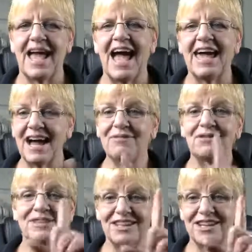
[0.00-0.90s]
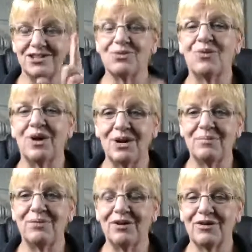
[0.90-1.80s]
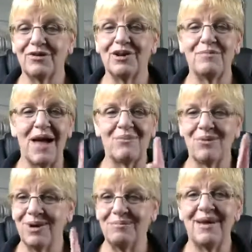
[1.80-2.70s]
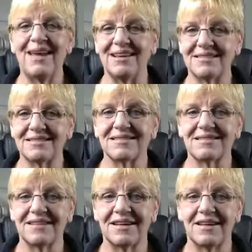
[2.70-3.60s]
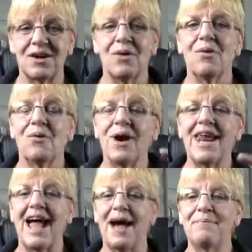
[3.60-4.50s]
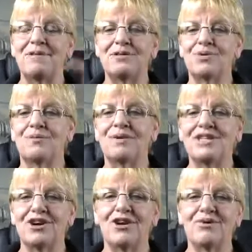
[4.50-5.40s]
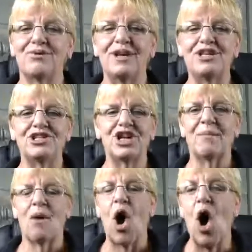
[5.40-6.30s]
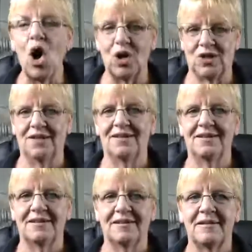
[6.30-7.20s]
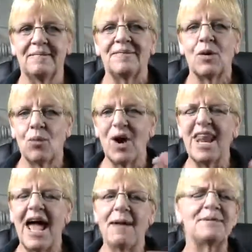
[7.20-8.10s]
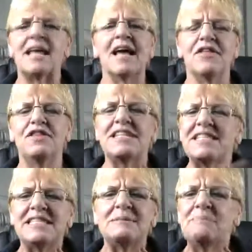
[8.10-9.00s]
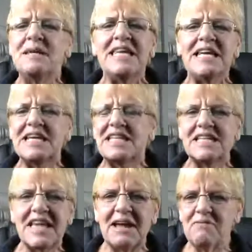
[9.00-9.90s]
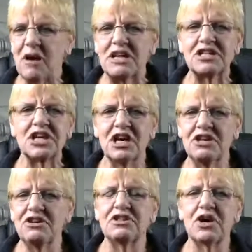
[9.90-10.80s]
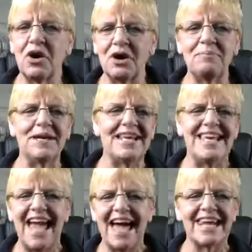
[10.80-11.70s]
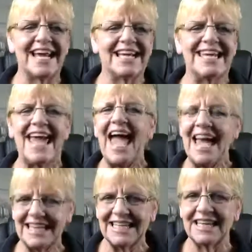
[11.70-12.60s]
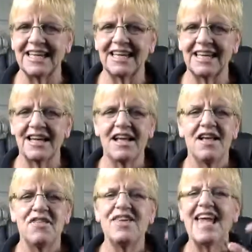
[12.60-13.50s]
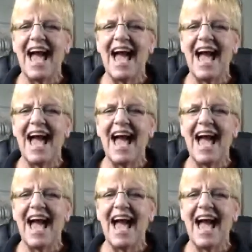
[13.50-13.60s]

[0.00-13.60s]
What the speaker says: And I've only touched one group and one base. What happens when we start reaching them all? What happened? This is media that they brushed under the carpet yet again. The